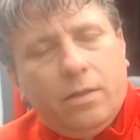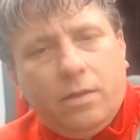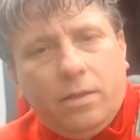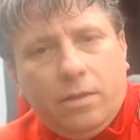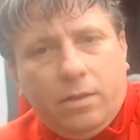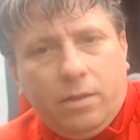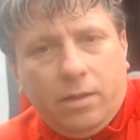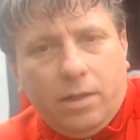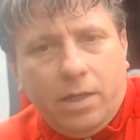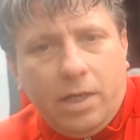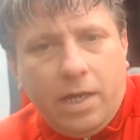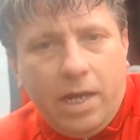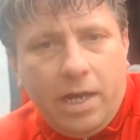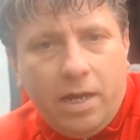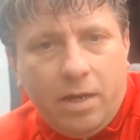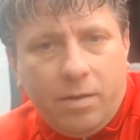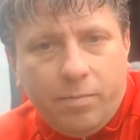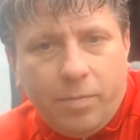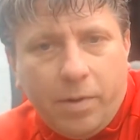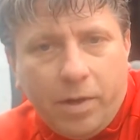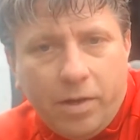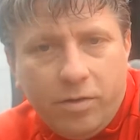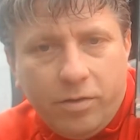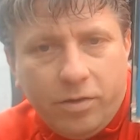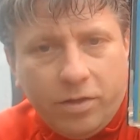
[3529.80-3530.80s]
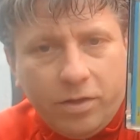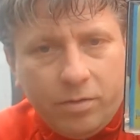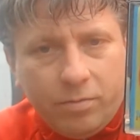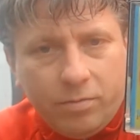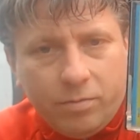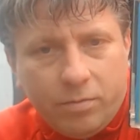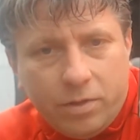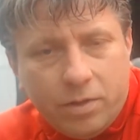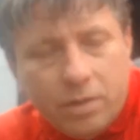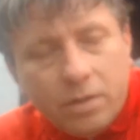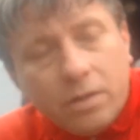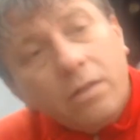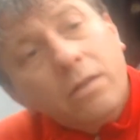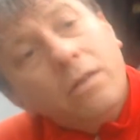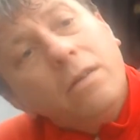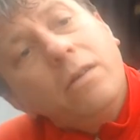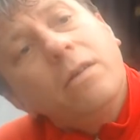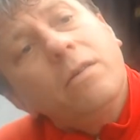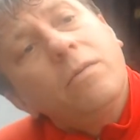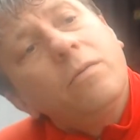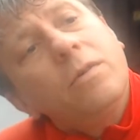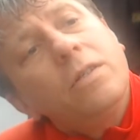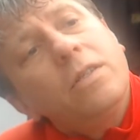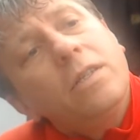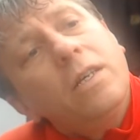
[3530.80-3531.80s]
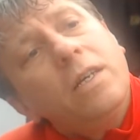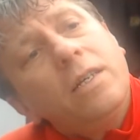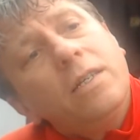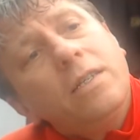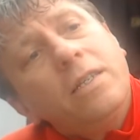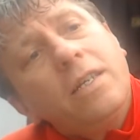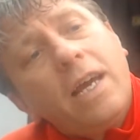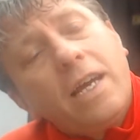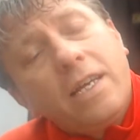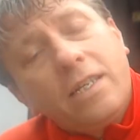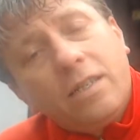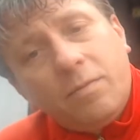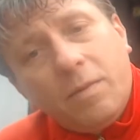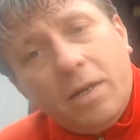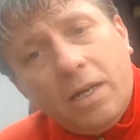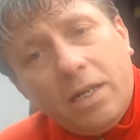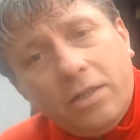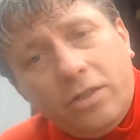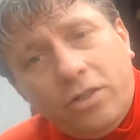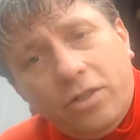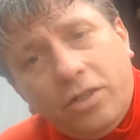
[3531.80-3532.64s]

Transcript: Ian Botham's, what's that, Test Match.